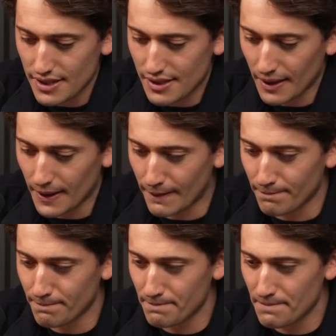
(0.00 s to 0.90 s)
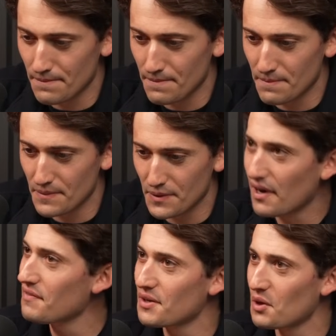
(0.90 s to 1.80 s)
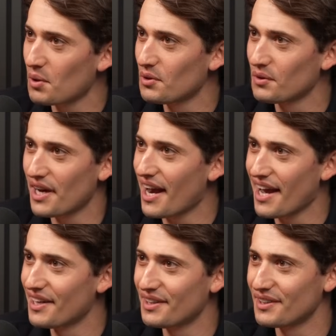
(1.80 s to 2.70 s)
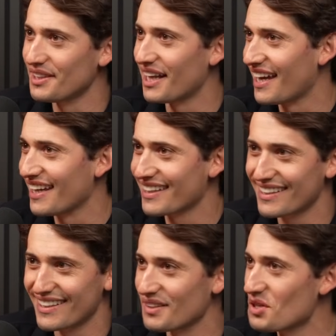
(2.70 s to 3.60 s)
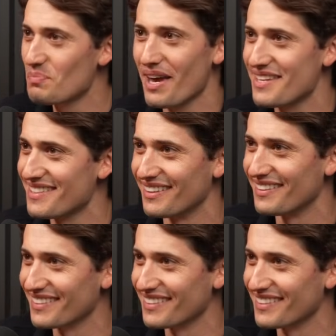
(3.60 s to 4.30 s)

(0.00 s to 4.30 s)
is you don't have your normal NIL toothpaste deal.